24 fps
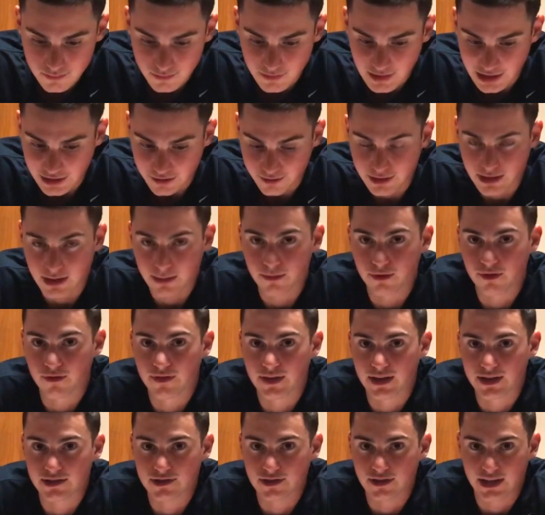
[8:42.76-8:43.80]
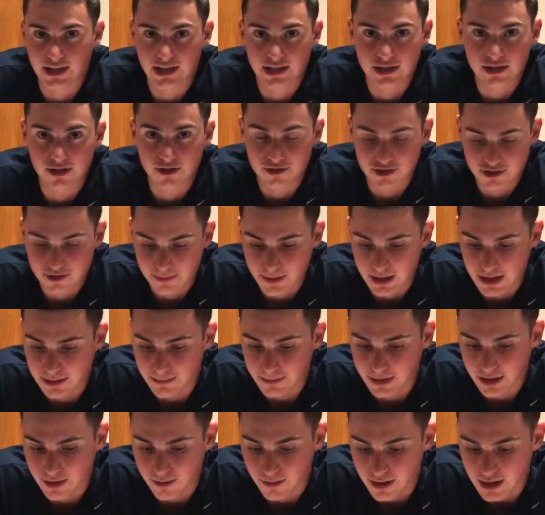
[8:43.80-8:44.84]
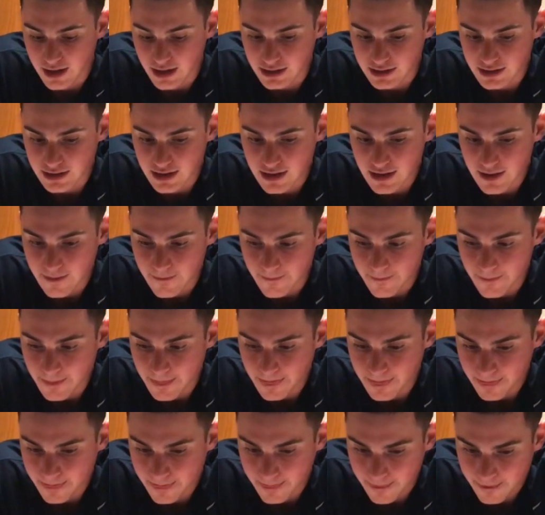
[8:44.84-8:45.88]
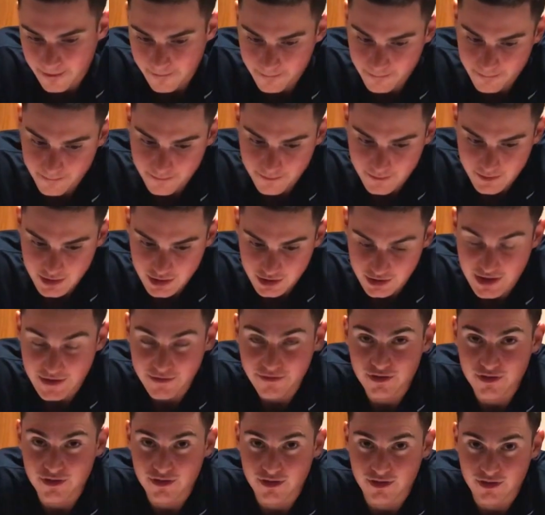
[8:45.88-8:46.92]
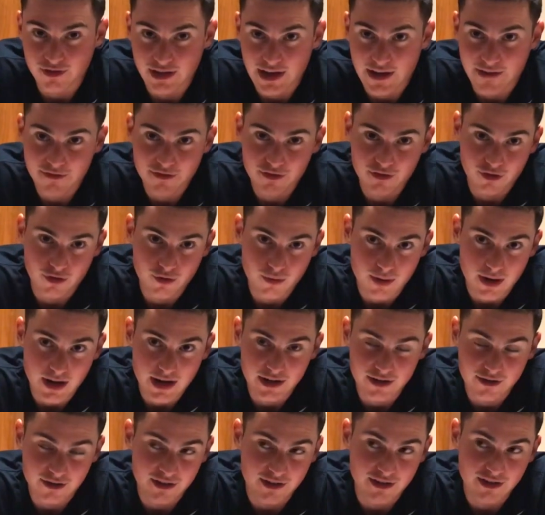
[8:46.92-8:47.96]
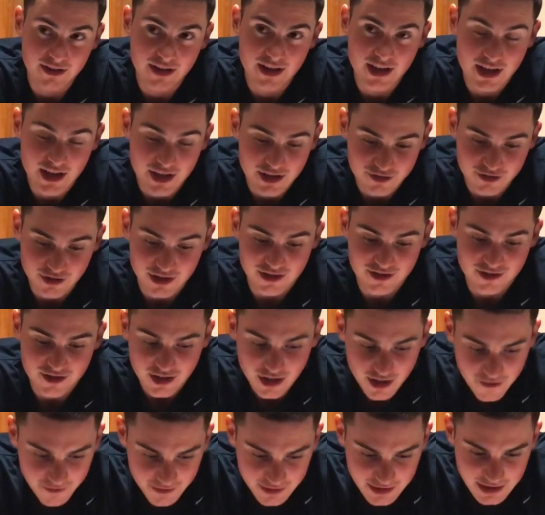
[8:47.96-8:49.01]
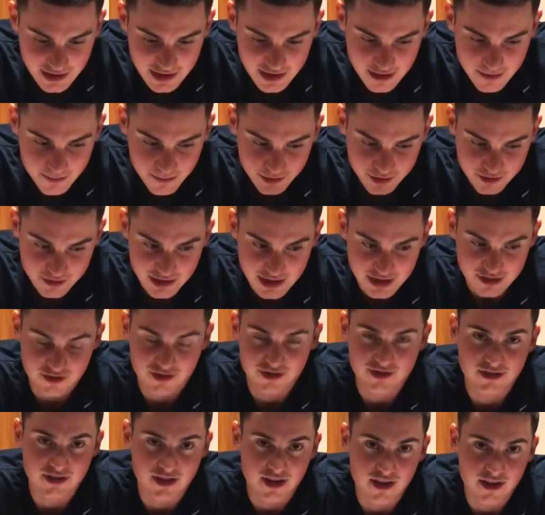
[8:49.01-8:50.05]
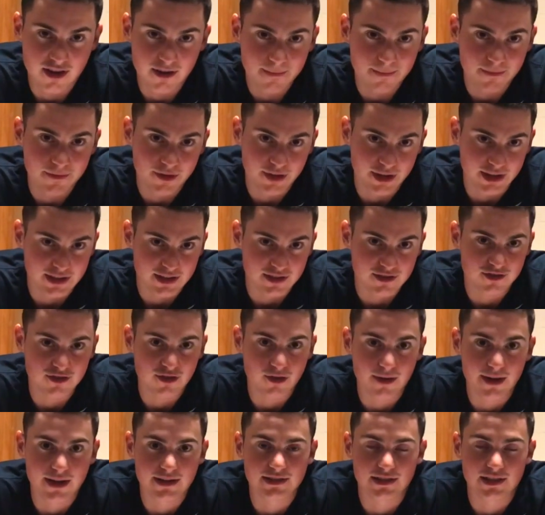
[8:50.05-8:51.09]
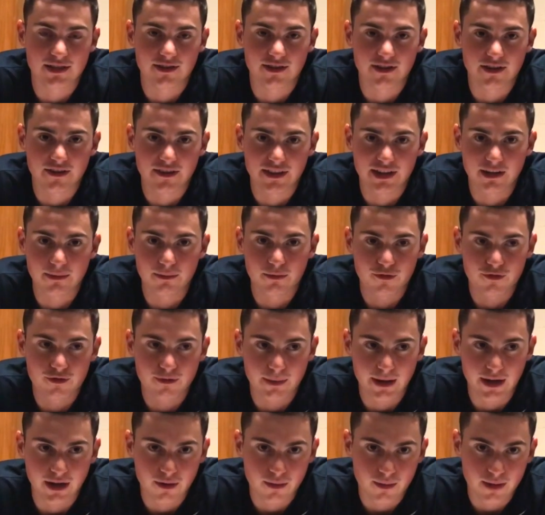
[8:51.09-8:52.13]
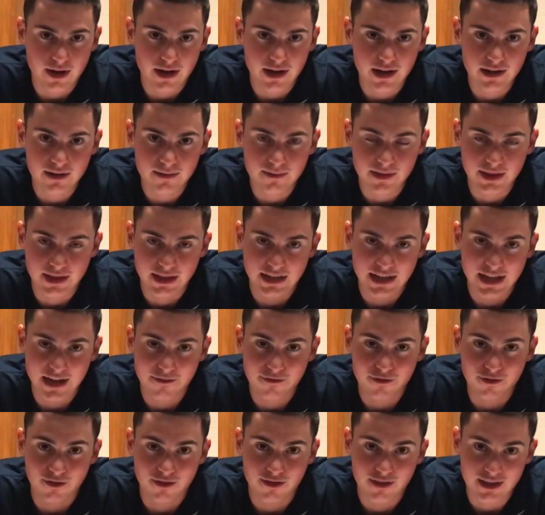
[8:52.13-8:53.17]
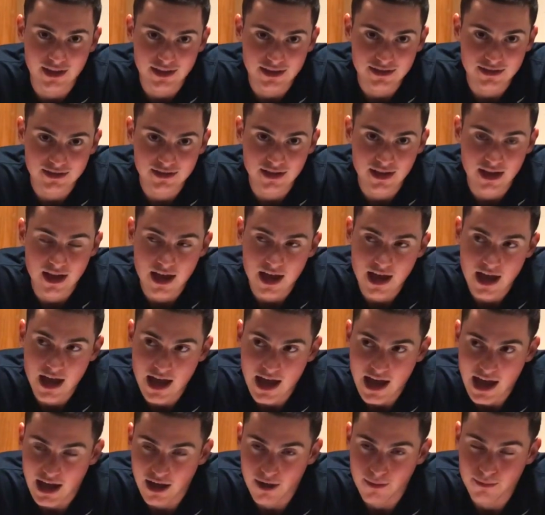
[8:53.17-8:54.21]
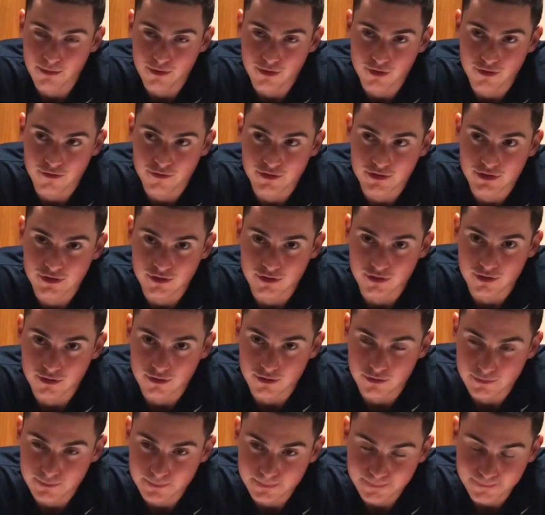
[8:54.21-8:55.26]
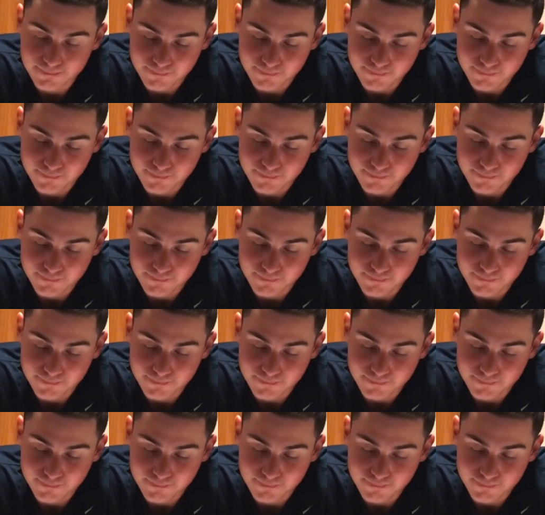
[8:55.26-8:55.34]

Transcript: that's when I'll move on to like another spot in my quad. So after the quad, so I'll start off at the hip, which you guys just saw, or like the psoas area. Then I'll move to my quad, and then after this, I'll move to